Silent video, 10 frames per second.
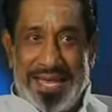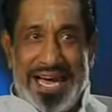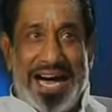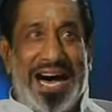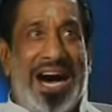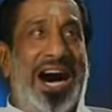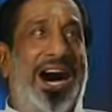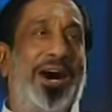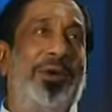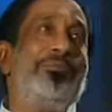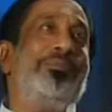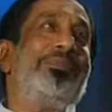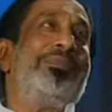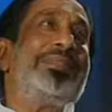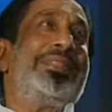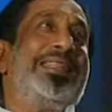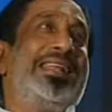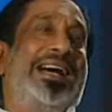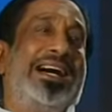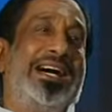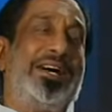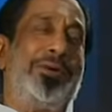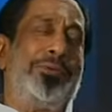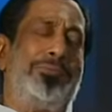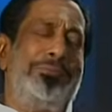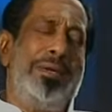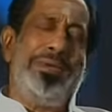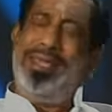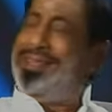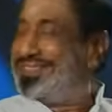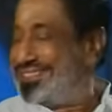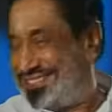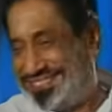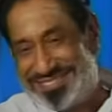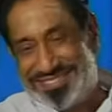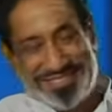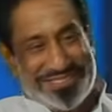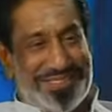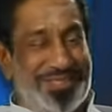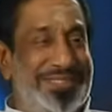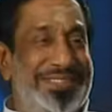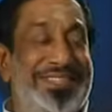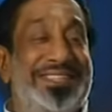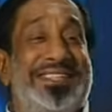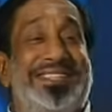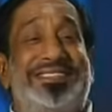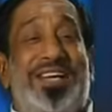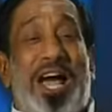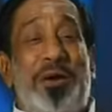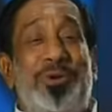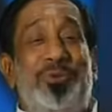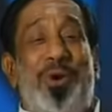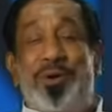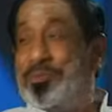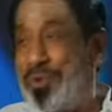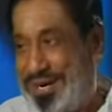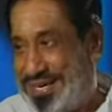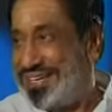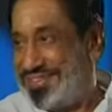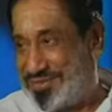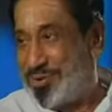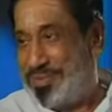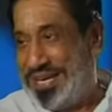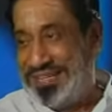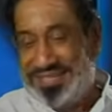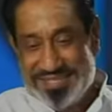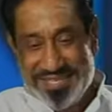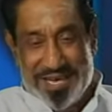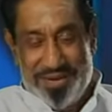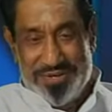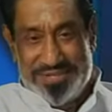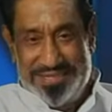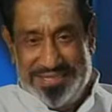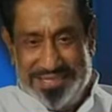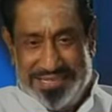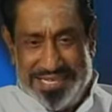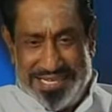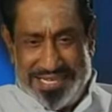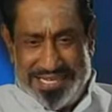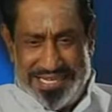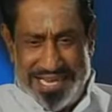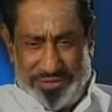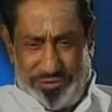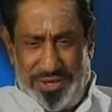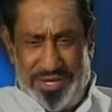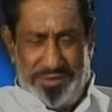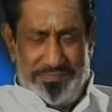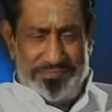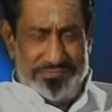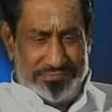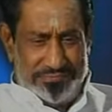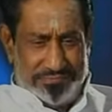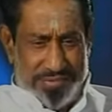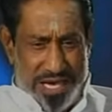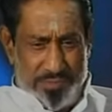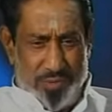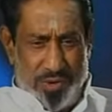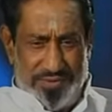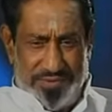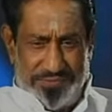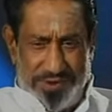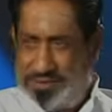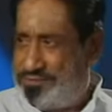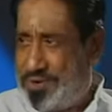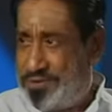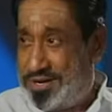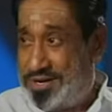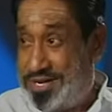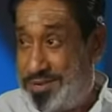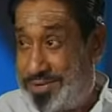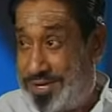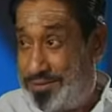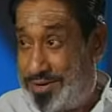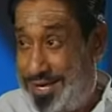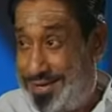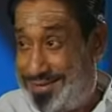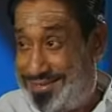Maybe. So I am alone in politics, so many of these things. I wasn't. Actually, I am one of the founder of DMK, okay?